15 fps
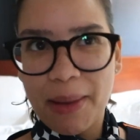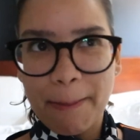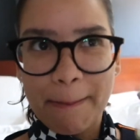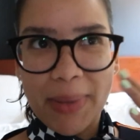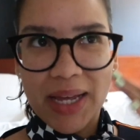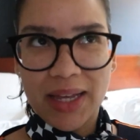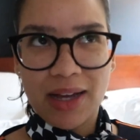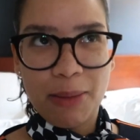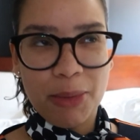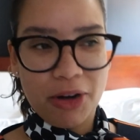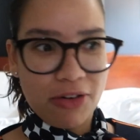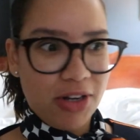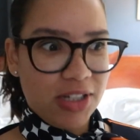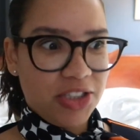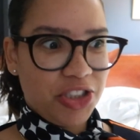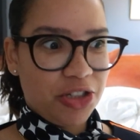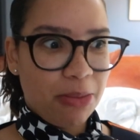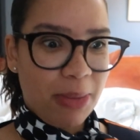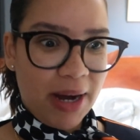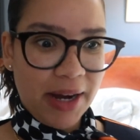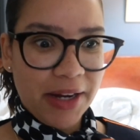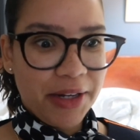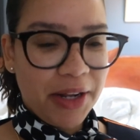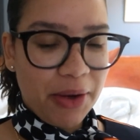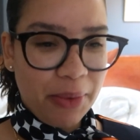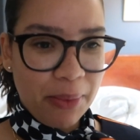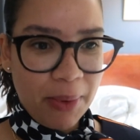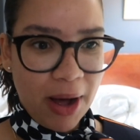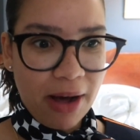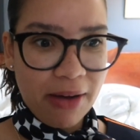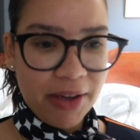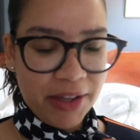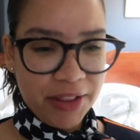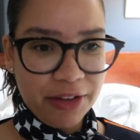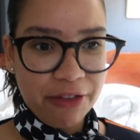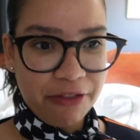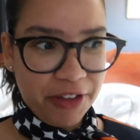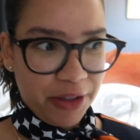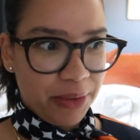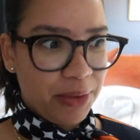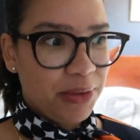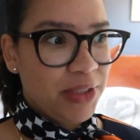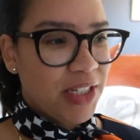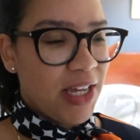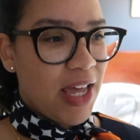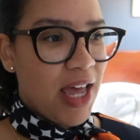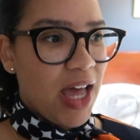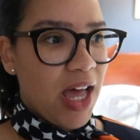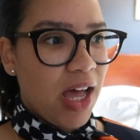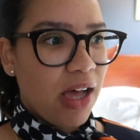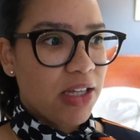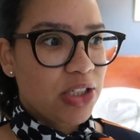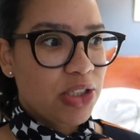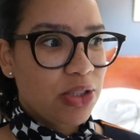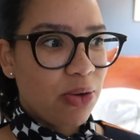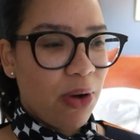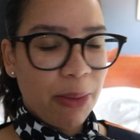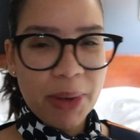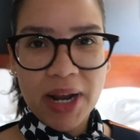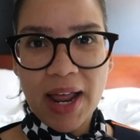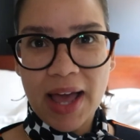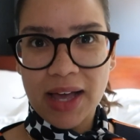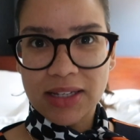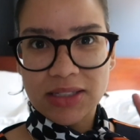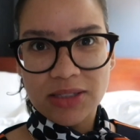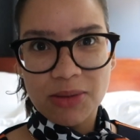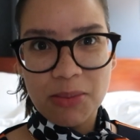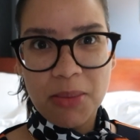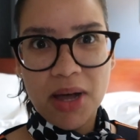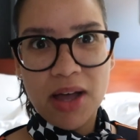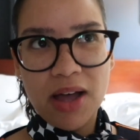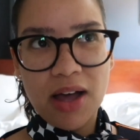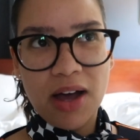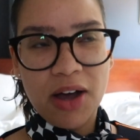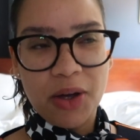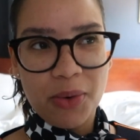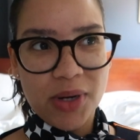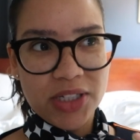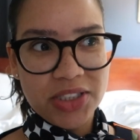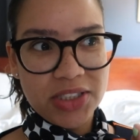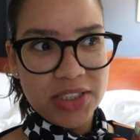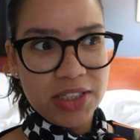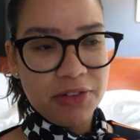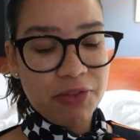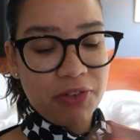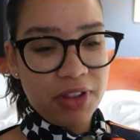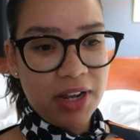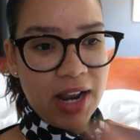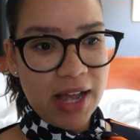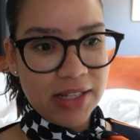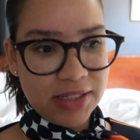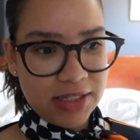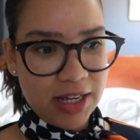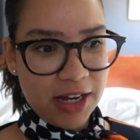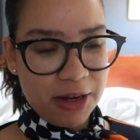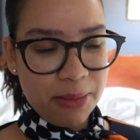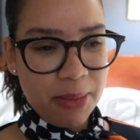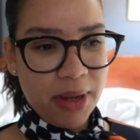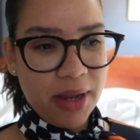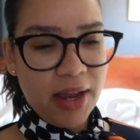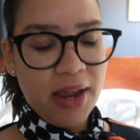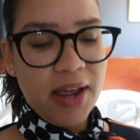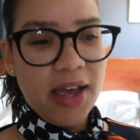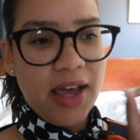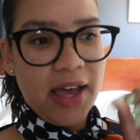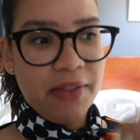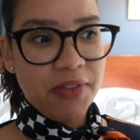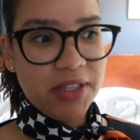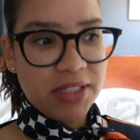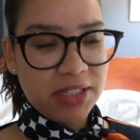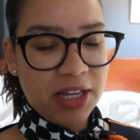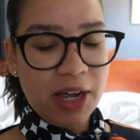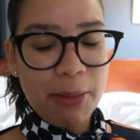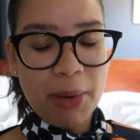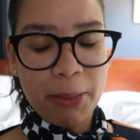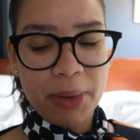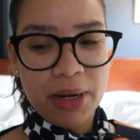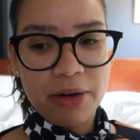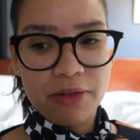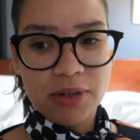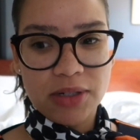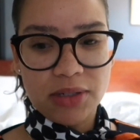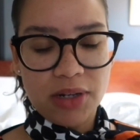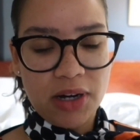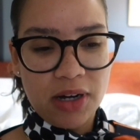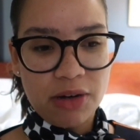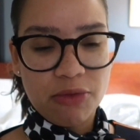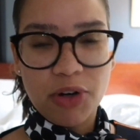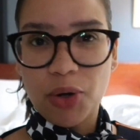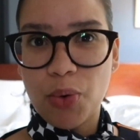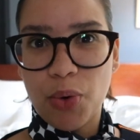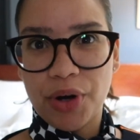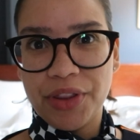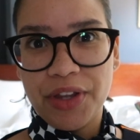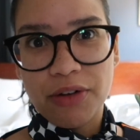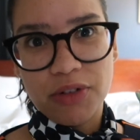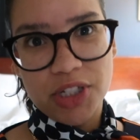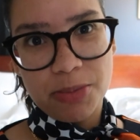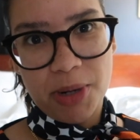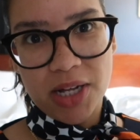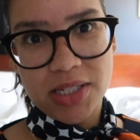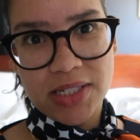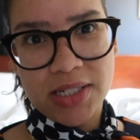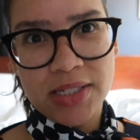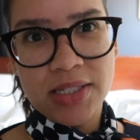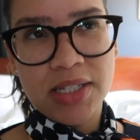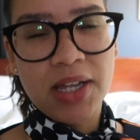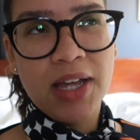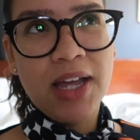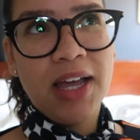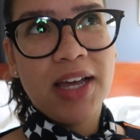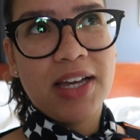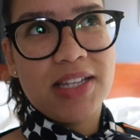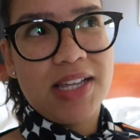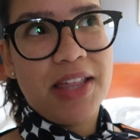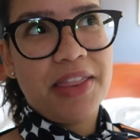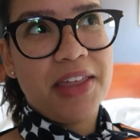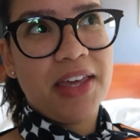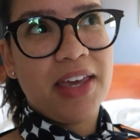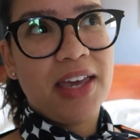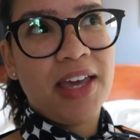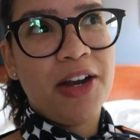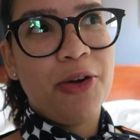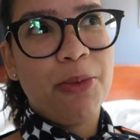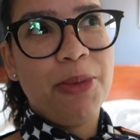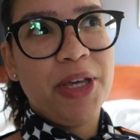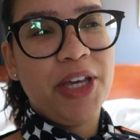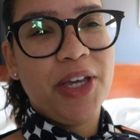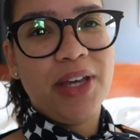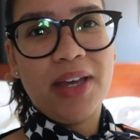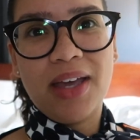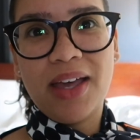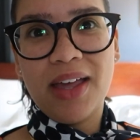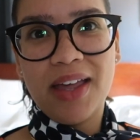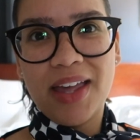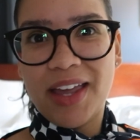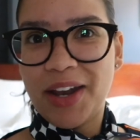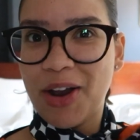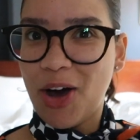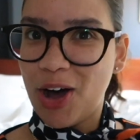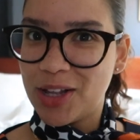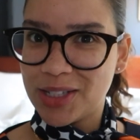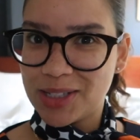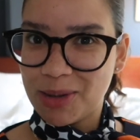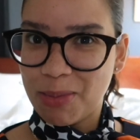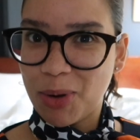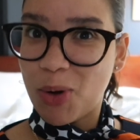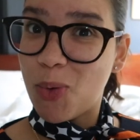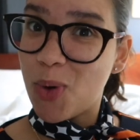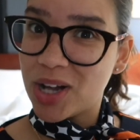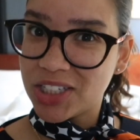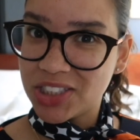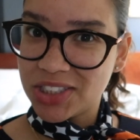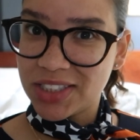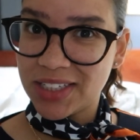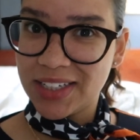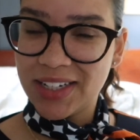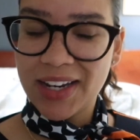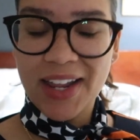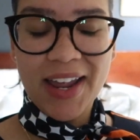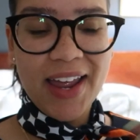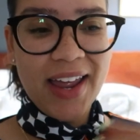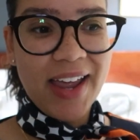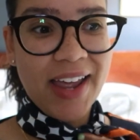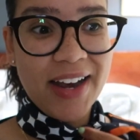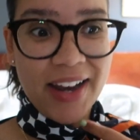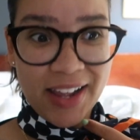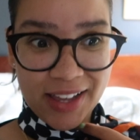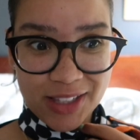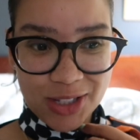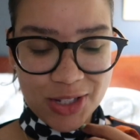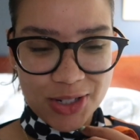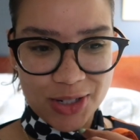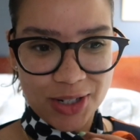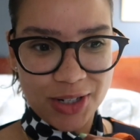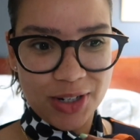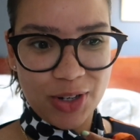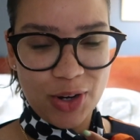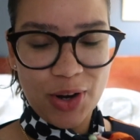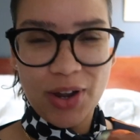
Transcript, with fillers: might come across your mind while in the field so I'm gonna ask them a question for the last time and this time I'm gonna re uh, record their responses because I think it'll be an awesome question and answer